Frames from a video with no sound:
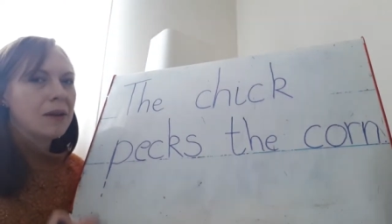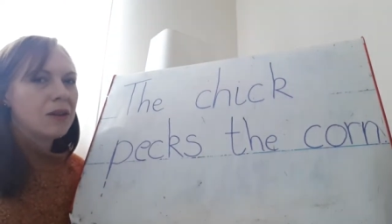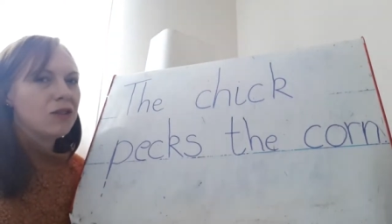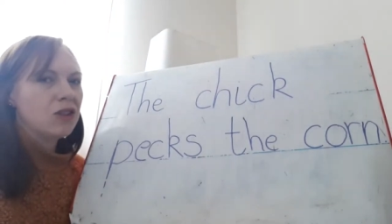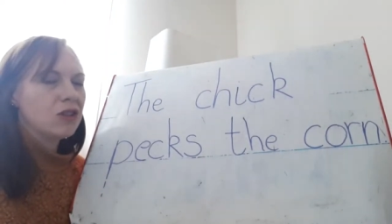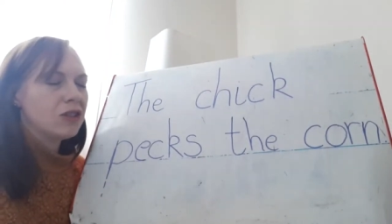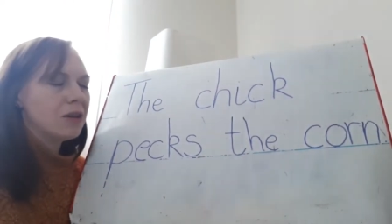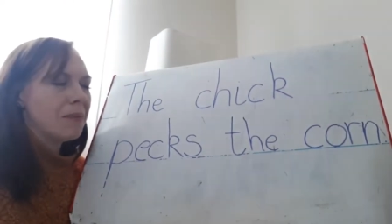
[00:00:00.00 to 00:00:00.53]

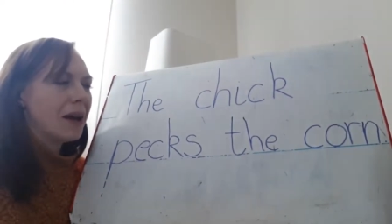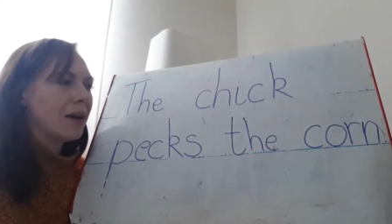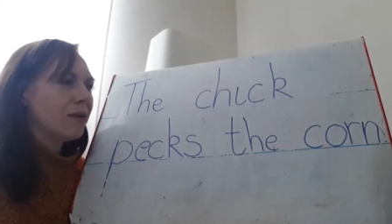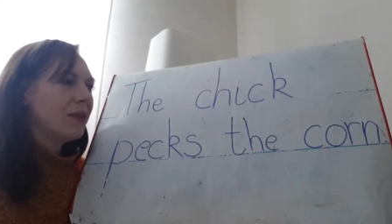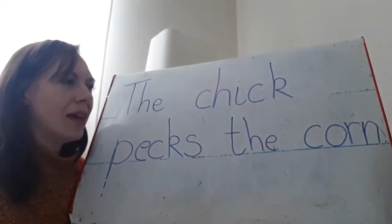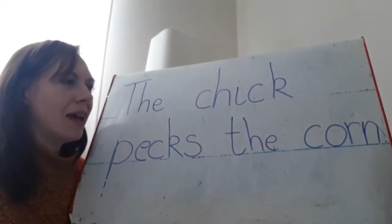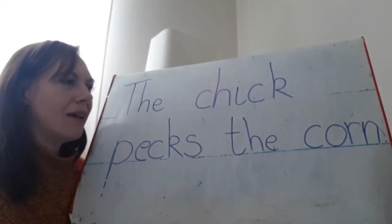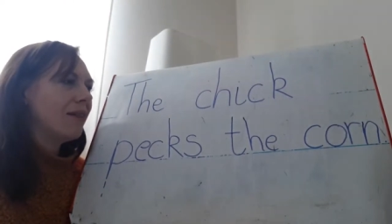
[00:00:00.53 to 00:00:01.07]
Just about
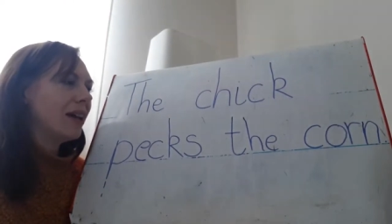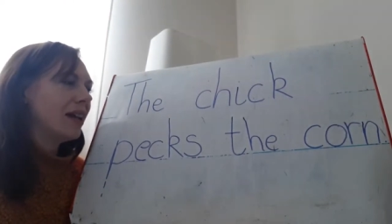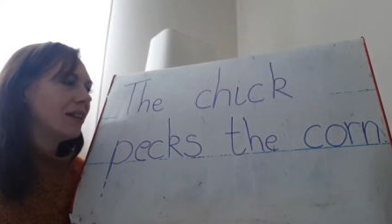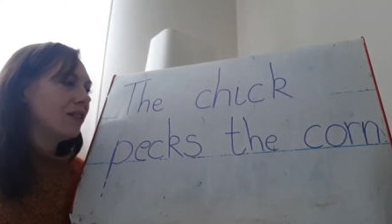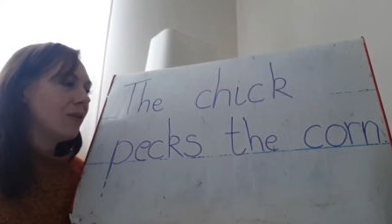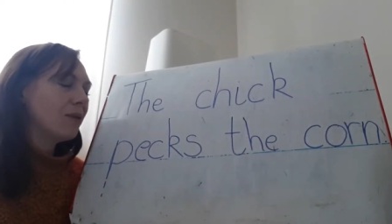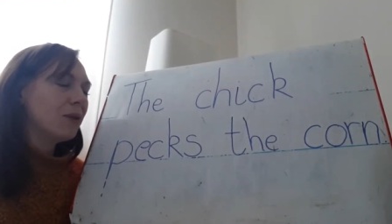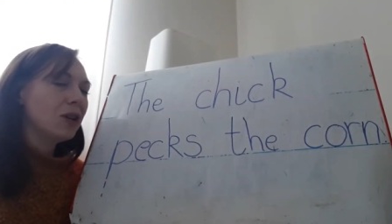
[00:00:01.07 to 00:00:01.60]
there it
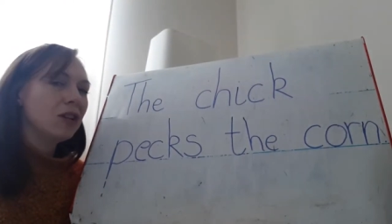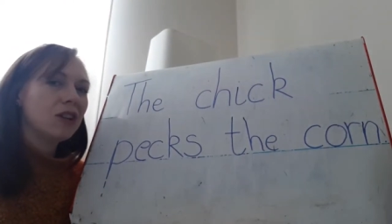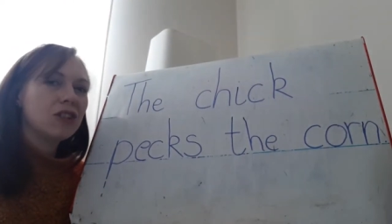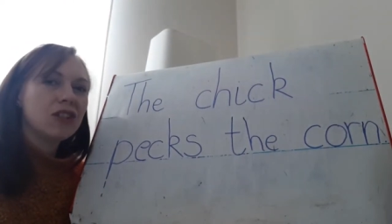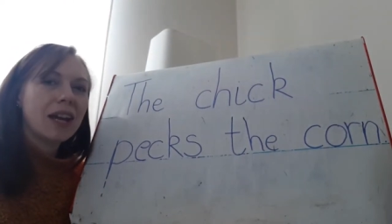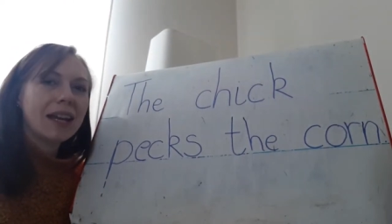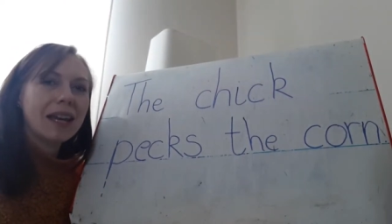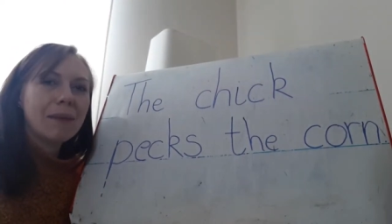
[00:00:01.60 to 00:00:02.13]
is. I want you to
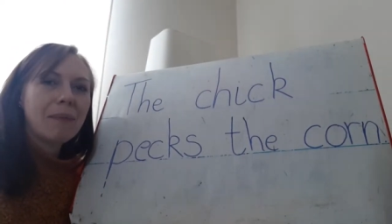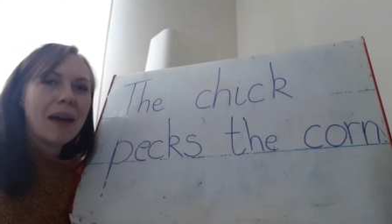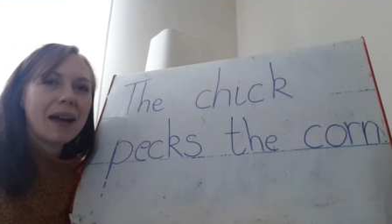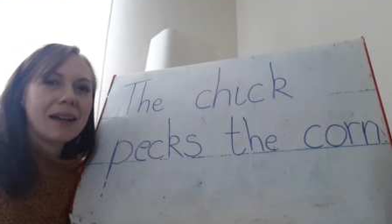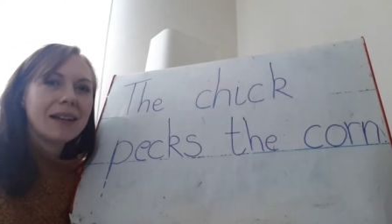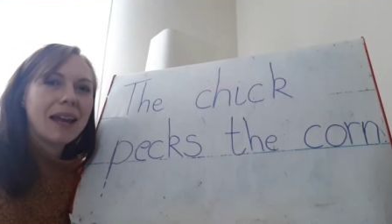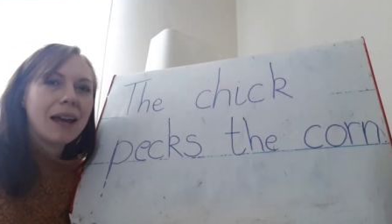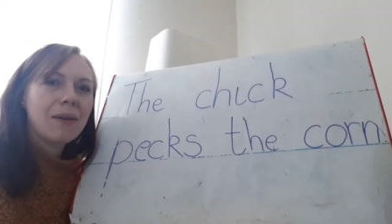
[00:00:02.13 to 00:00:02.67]
check it
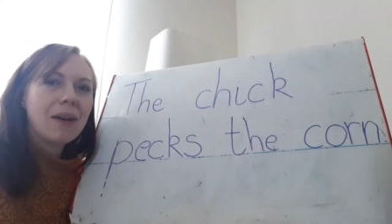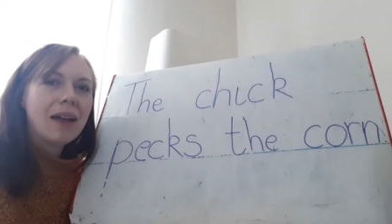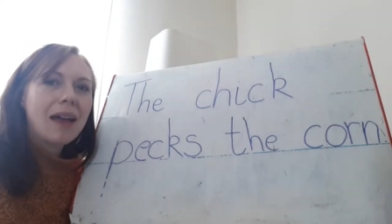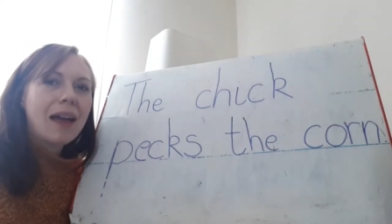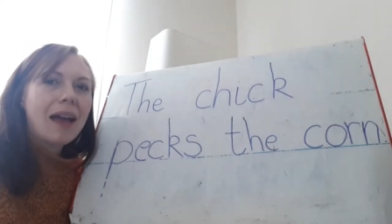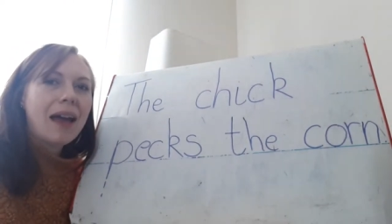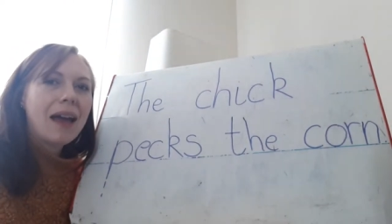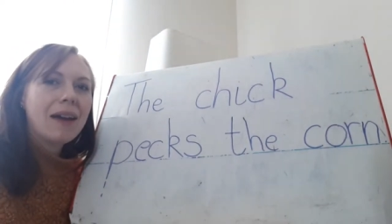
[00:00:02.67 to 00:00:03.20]
back now.
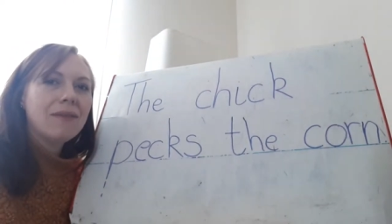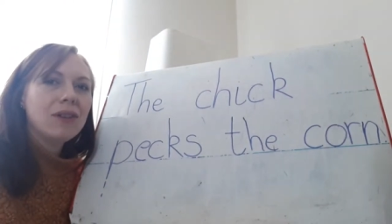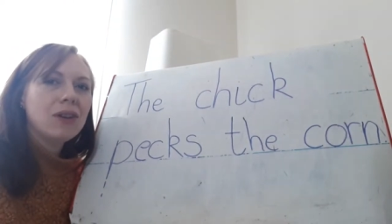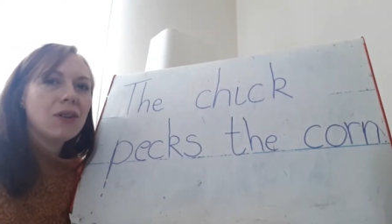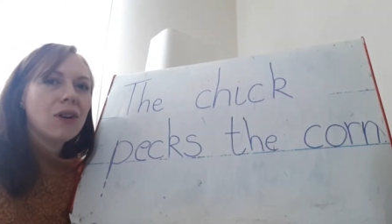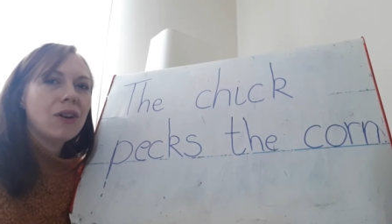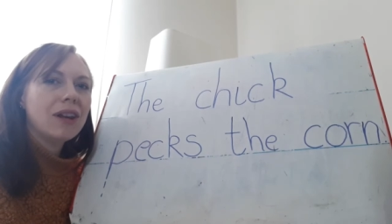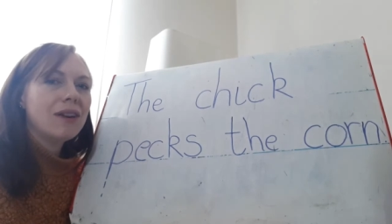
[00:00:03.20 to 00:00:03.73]
Have you
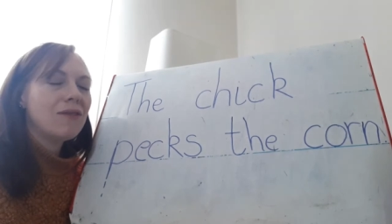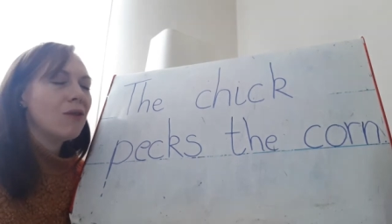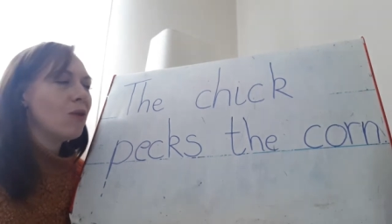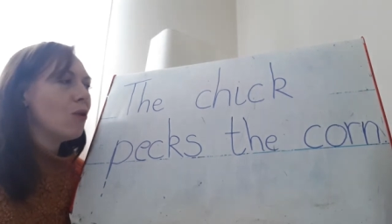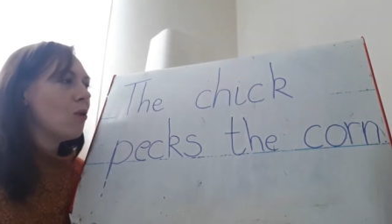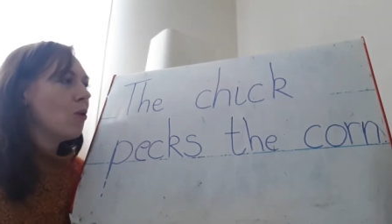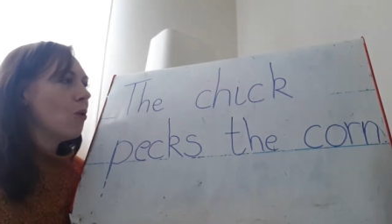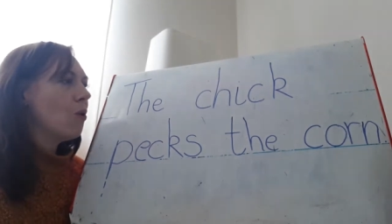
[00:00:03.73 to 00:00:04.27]
got it
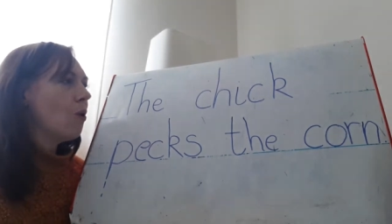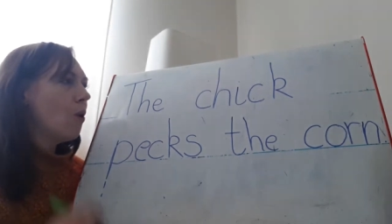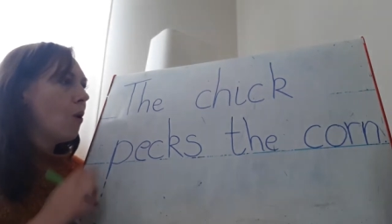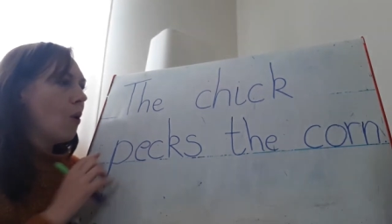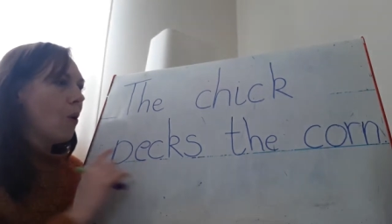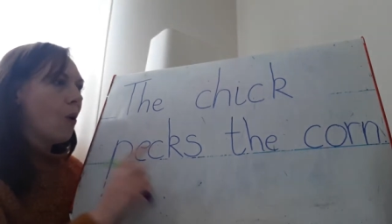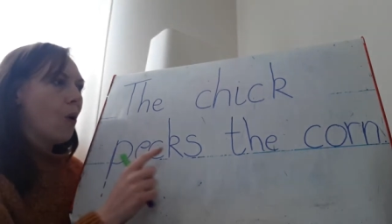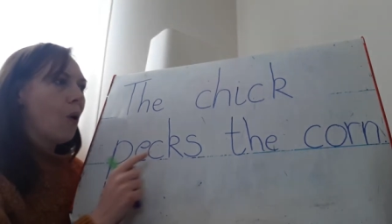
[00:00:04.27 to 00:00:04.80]

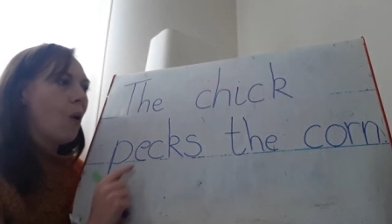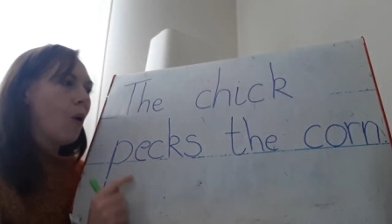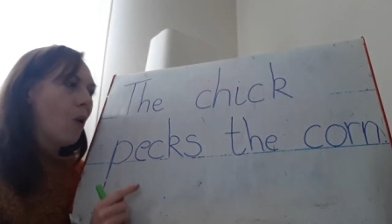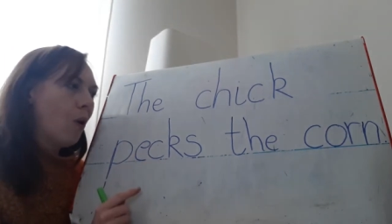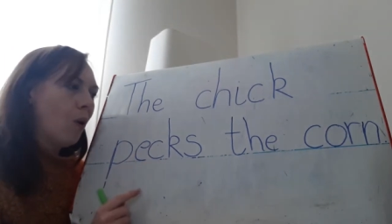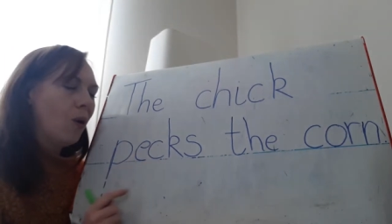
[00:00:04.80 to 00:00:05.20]
or?